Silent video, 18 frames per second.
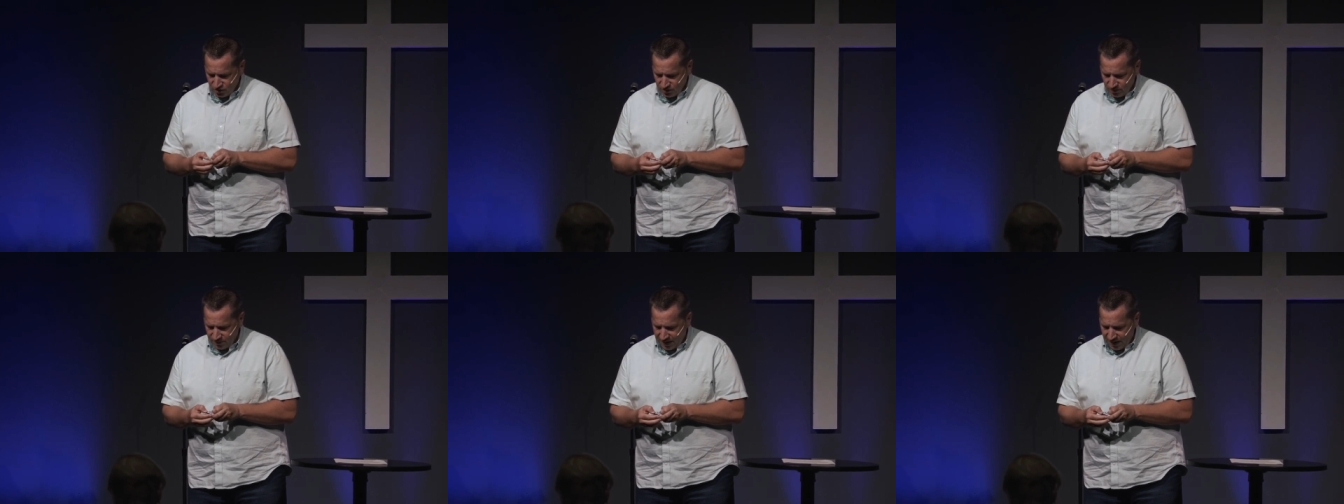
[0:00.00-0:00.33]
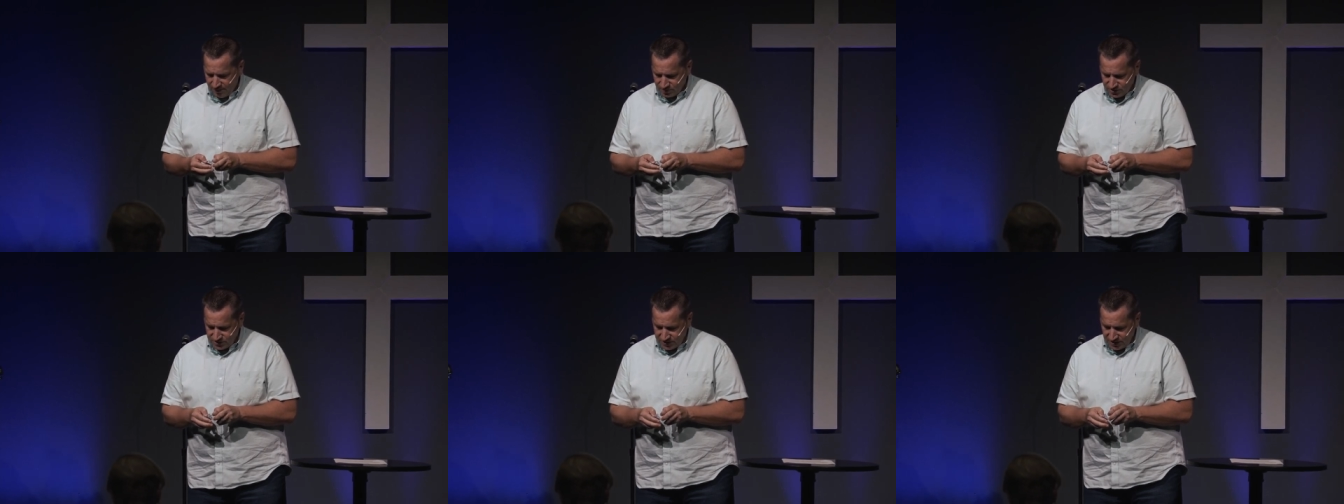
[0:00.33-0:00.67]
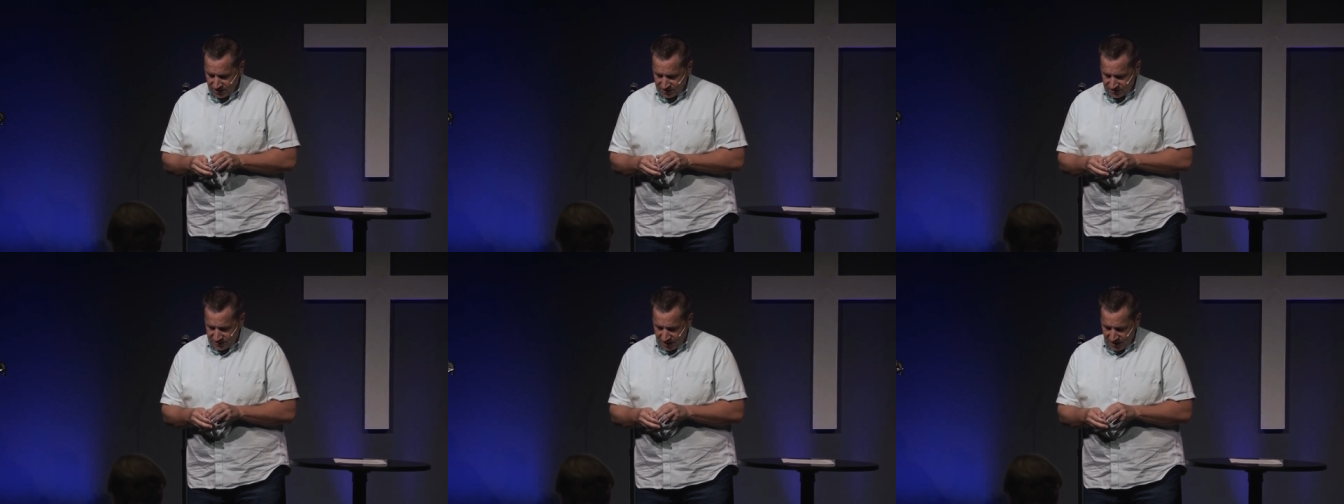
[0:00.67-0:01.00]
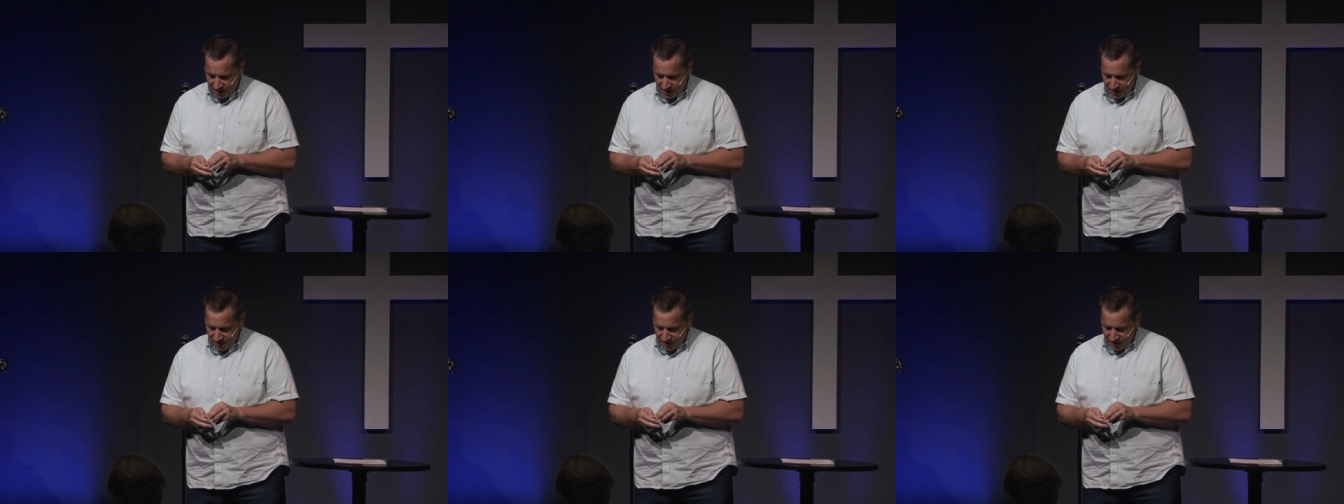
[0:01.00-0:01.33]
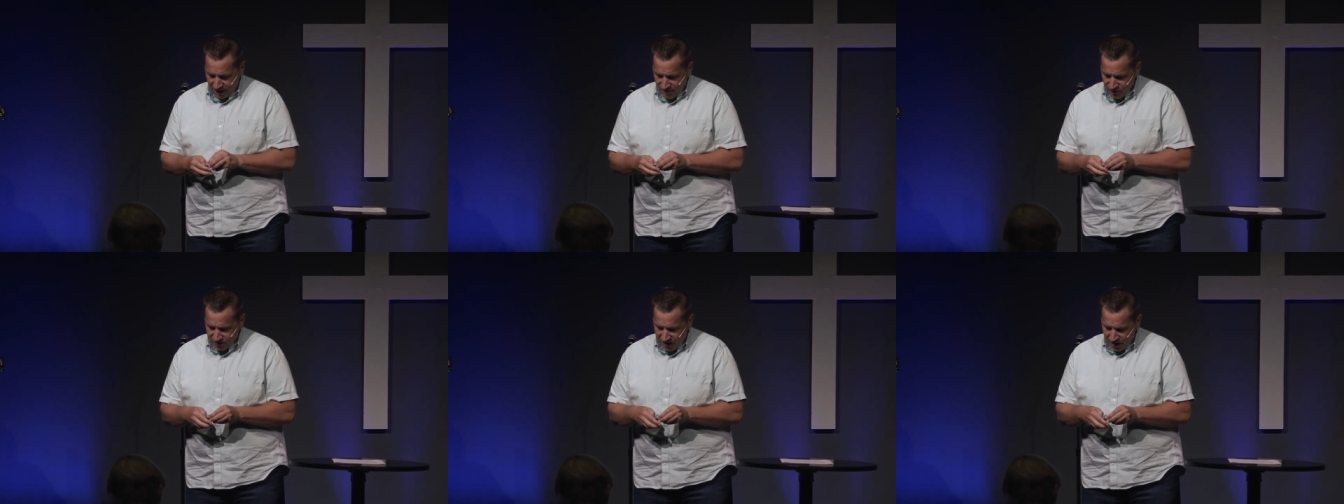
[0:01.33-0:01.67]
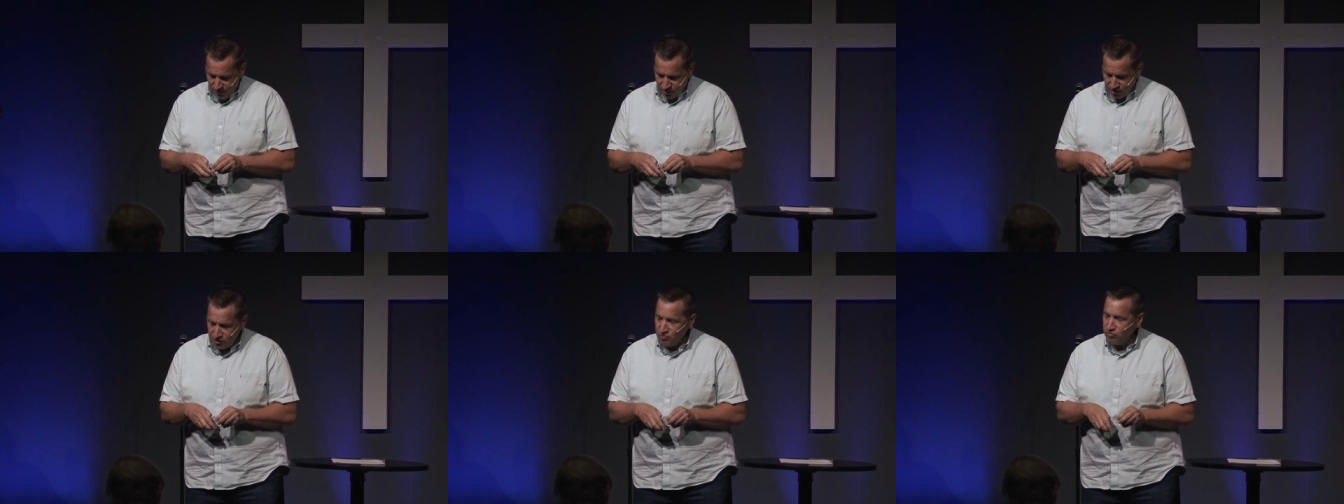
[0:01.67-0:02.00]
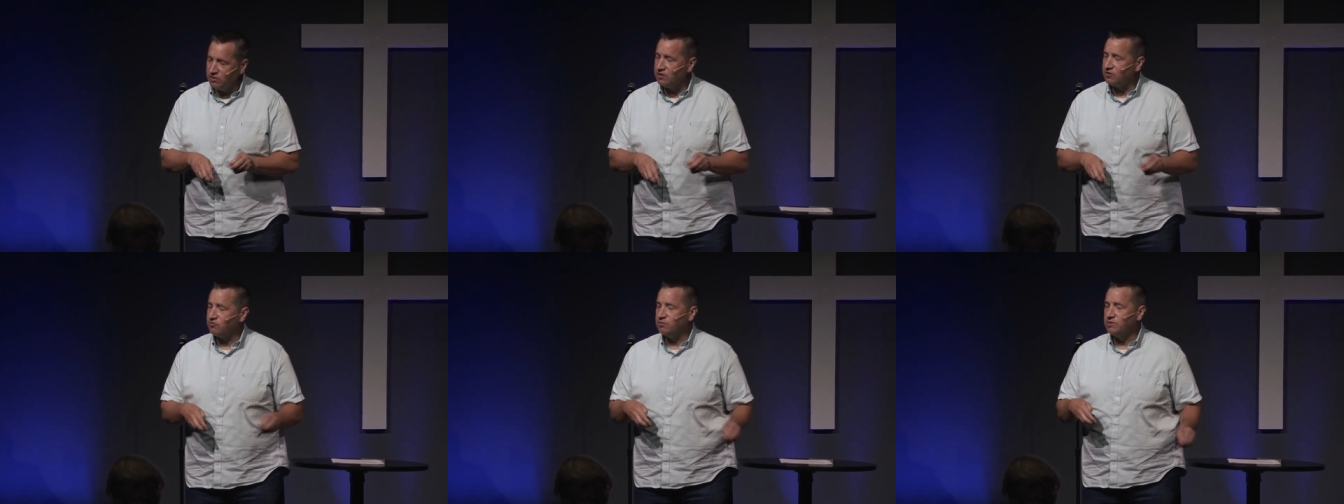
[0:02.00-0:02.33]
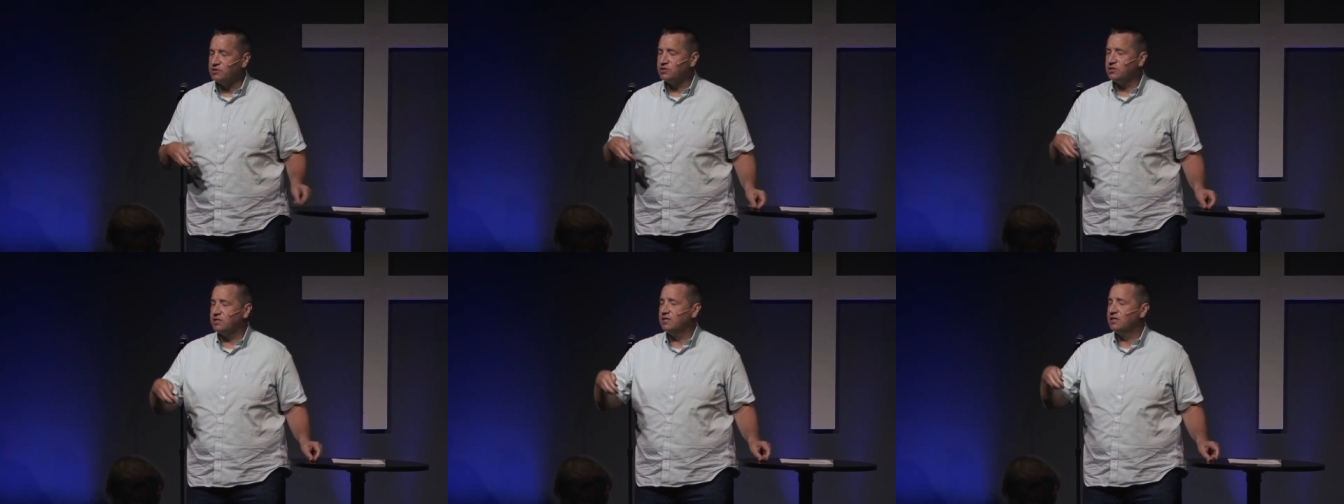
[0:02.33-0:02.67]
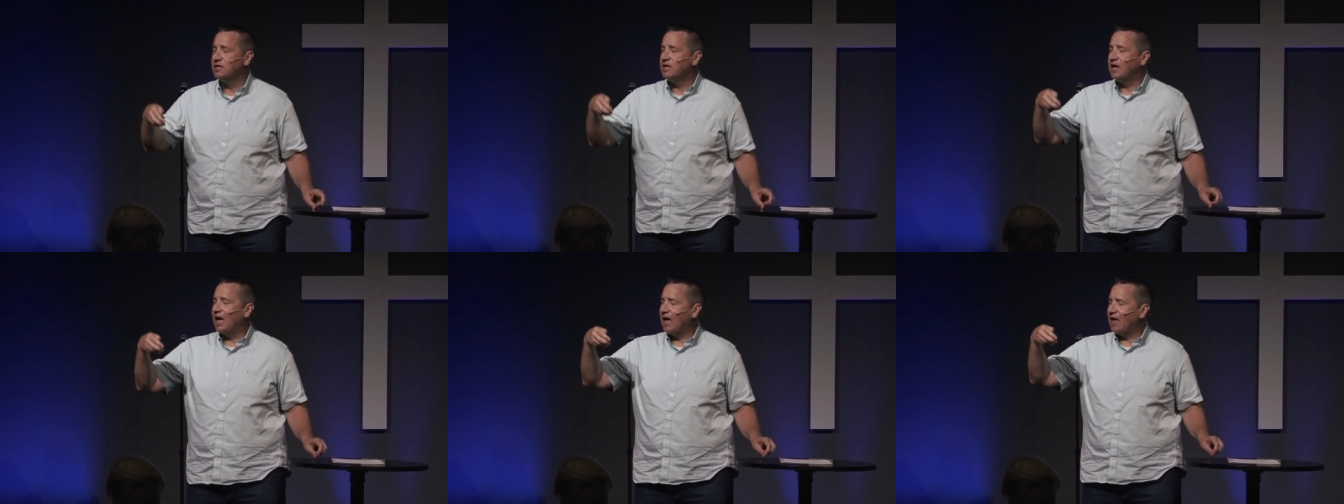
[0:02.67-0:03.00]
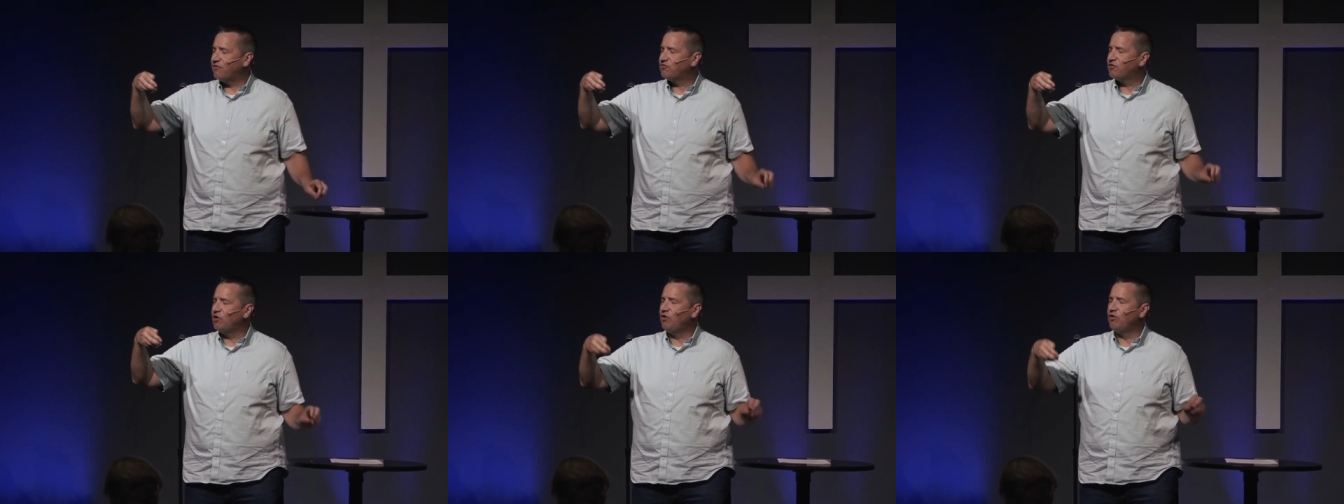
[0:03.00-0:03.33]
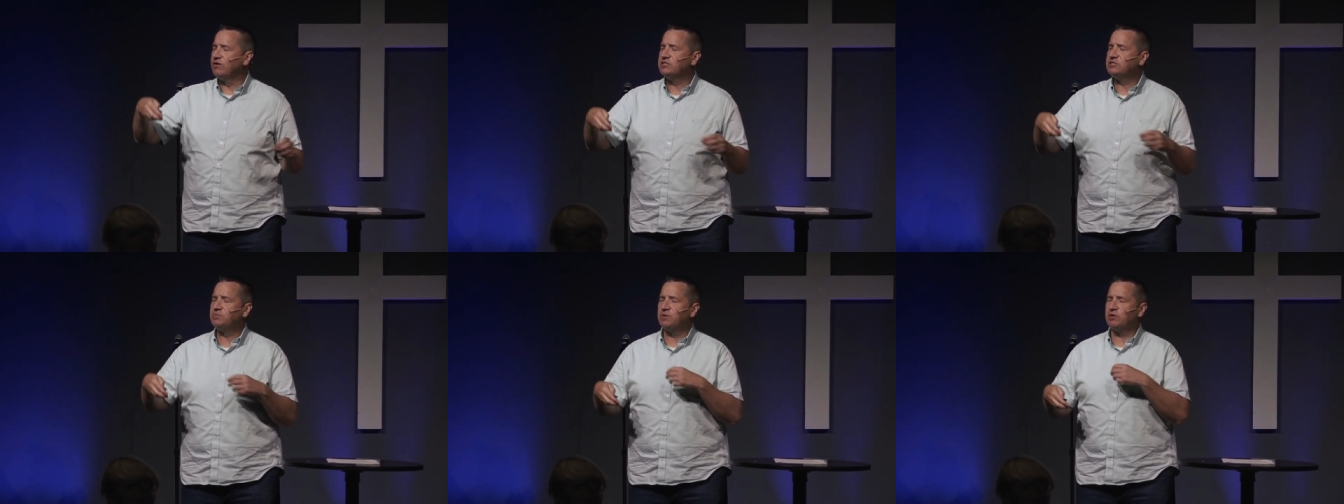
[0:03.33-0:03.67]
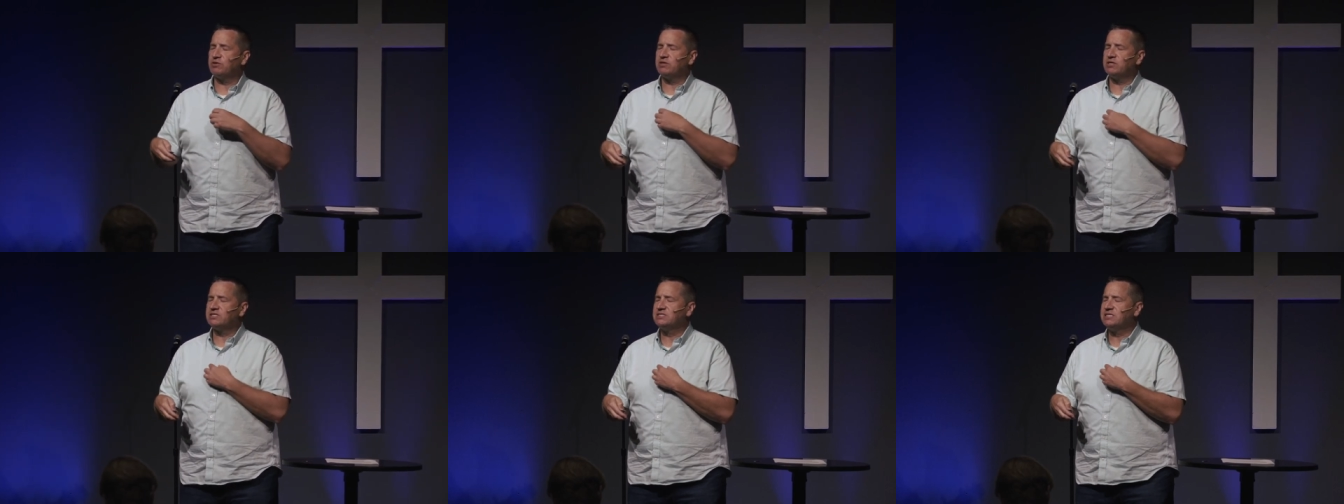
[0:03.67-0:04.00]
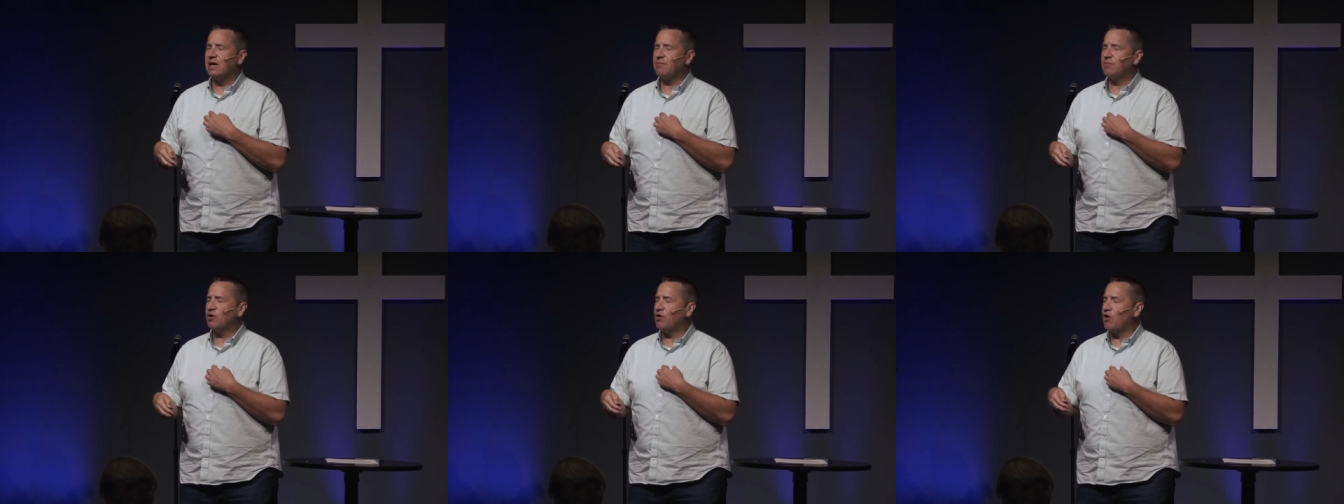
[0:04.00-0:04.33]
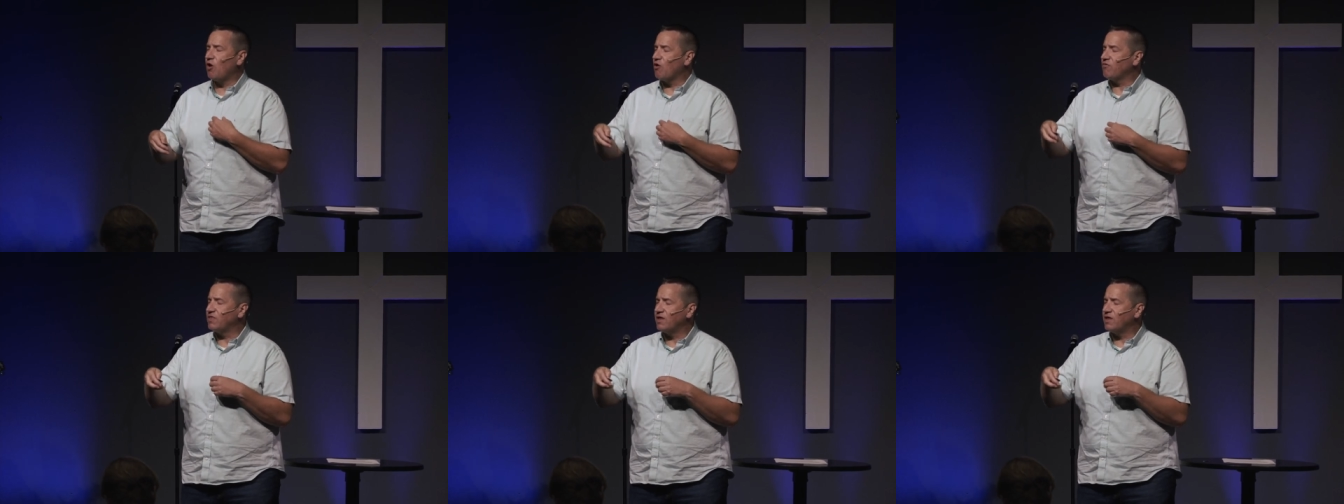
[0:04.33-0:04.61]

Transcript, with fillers: the Bible says that every time we do this, we should ask the Holy Spirit to examine our heart.